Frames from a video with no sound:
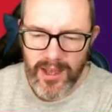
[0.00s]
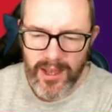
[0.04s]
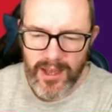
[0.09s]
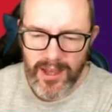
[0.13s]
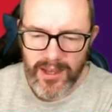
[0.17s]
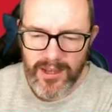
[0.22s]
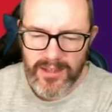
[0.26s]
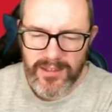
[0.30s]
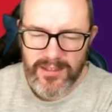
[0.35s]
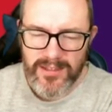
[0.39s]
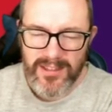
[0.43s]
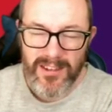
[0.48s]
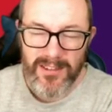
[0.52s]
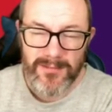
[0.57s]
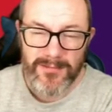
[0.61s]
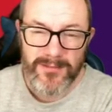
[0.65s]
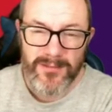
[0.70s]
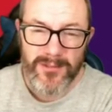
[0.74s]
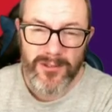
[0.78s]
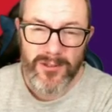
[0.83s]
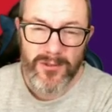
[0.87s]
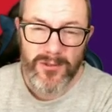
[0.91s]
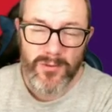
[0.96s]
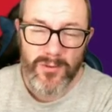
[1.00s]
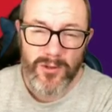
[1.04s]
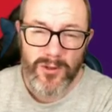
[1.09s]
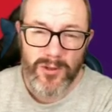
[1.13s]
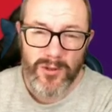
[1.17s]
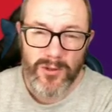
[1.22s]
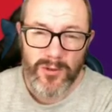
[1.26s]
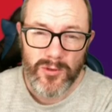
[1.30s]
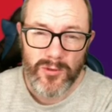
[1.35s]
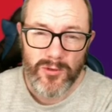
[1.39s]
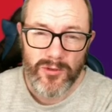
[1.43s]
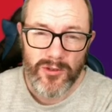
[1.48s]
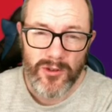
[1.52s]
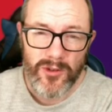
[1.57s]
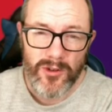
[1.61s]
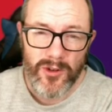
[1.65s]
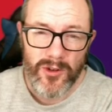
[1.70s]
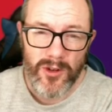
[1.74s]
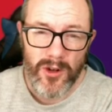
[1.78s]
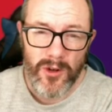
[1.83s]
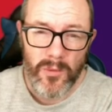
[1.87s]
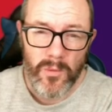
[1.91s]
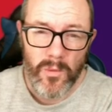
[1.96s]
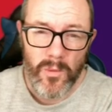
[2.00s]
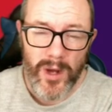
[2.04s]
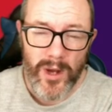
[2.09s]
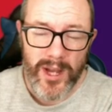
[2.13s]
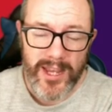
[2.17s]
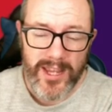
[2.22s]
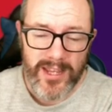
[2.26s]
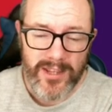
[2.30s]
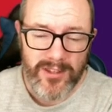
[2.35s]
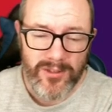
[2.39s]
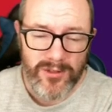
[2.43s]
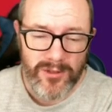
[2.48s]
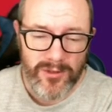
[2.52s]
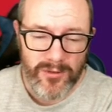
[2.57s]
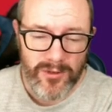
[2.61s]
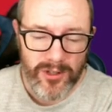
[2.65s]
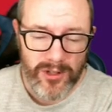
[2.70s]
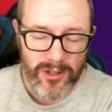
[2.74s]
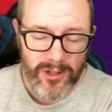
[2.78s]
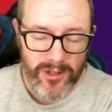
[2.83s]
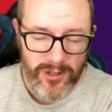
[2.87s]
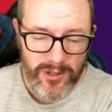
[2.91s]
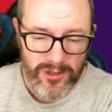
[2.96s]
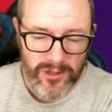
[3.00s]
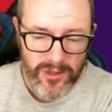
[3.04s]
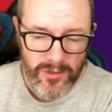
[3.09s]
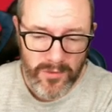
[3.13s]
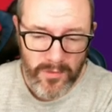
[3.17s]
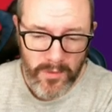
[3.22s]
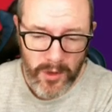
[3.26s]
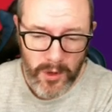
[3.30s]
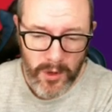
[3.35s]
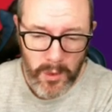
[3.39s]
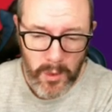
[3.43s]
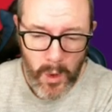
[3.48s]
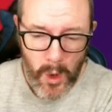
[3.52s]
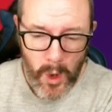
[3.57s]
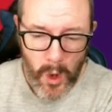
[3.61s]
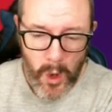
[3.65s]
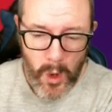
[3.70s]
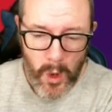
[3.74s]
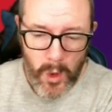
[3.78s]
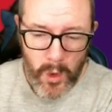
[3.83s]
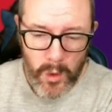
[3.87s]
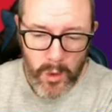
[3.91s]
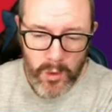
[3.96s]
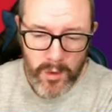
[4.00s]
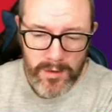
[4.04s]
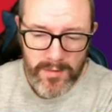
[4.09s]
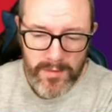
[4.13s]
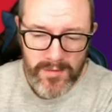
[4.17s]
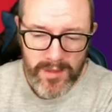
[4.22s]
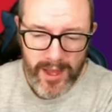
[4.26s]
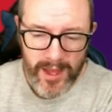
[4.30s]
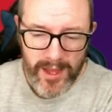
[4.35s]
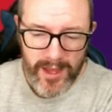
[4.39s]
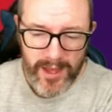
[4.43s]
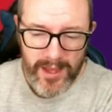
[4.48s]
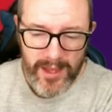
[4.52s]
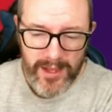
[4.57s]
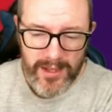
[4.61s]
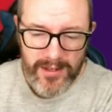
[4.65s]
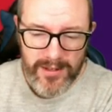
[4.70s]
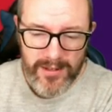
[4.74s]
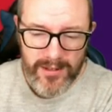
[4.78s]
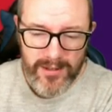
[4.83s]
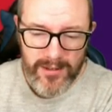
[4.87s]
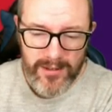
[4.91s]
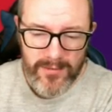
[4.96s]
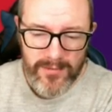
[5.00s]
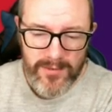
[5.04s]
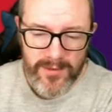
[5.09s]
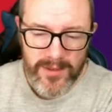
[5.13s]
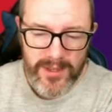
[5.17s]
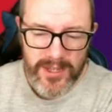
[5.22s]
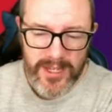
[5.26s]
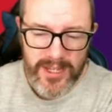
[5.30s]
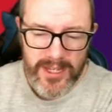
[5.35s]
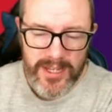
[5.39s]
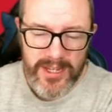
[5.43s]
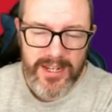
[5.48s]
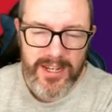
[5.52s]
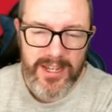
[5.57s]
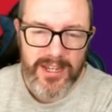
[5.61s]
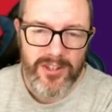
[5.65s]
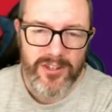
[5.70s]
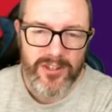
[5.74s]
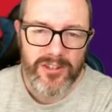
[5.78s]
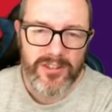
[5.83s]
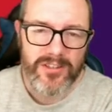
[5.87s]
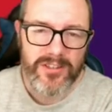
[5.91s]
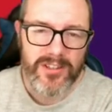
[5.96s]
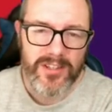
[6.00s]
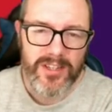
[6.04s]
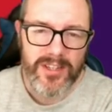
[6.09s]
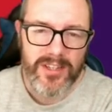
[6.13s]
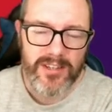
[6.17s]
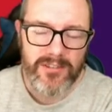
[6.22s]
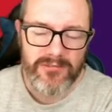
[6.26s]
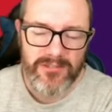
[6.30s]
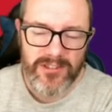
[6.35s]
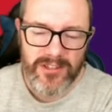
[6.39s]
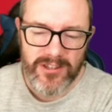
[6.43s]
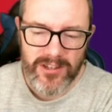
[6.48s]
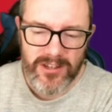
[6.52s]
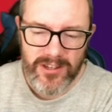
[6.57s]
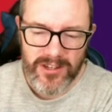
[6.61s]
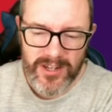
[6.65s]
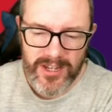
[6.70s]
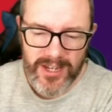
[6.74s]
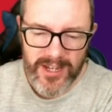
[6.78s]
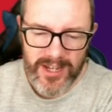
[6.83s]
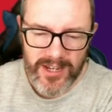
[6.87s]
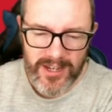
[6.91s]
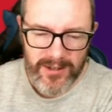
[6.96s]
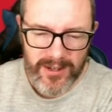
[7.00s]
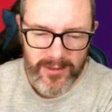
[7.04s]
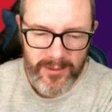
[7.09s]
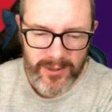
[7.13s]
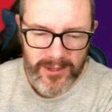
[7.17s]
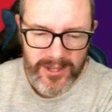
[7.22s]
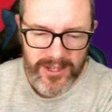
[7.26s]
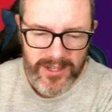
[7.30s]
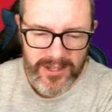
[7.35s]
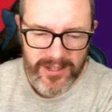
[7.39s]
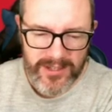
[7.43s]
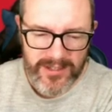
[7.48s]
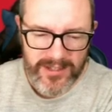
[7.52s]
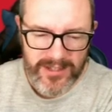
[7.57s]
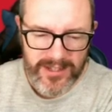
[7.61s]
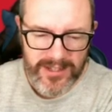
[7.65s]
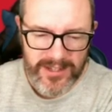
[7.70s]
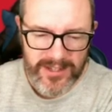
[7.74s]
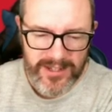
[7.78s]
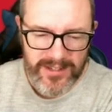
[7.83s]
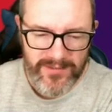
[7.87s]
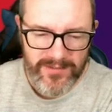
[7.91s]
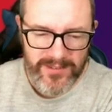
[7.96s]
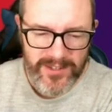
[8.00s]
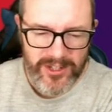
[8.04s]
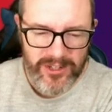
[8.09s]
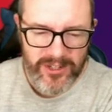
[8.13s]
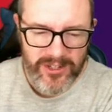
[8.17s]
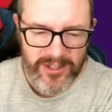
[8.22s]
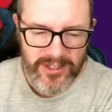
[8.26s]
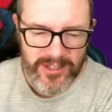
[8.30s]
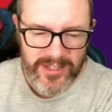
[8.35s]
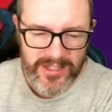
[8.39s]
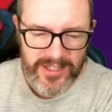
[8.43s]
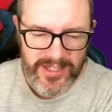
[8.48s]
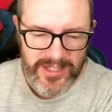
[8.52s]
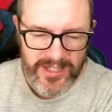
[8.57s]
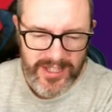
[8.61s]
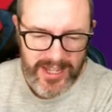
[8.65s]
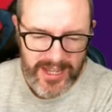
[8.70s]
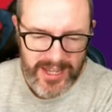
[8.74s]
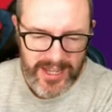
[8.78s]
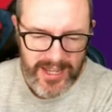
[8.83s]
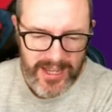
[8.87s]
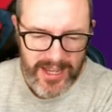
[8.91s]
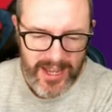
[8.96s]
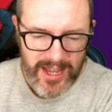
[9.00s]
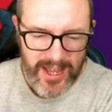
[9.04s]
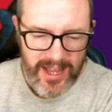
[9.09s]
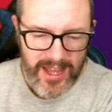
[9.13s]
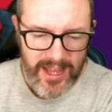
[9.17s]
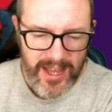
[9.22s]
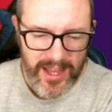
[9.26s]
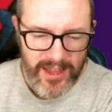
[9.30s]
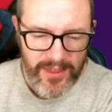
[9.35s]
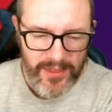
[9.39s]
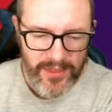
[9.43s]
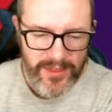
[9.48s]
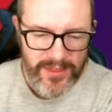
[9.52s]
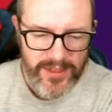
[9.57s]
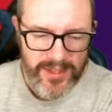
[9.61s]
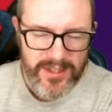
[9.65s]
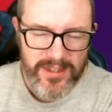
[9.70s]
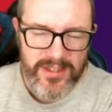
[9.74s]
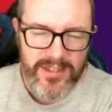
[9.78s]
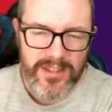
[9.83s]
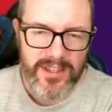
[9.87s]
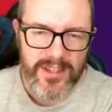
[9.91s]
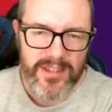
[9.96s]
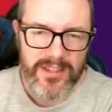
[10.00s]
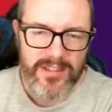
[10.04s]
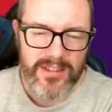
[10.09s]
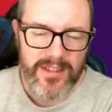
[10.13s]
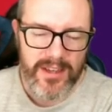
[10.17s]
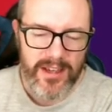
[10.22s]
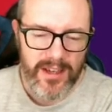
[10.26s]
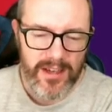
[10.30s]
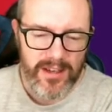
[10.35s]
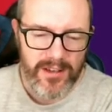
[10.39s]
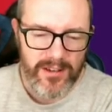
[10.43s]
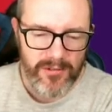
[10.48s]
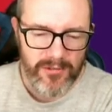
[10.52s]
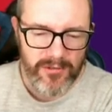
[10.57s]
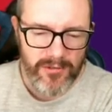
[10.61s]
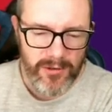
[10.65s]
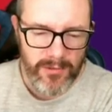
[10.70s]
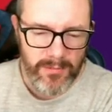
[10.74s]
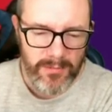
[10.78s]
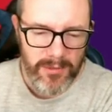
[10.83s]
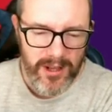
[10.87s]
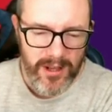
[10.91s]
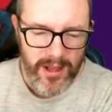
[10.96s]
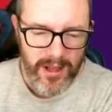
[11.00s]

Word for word: a tough 2-2 draw away to Kosovo. All of that ahead of the Nations League returning uh, with us in Division C. And this is our group.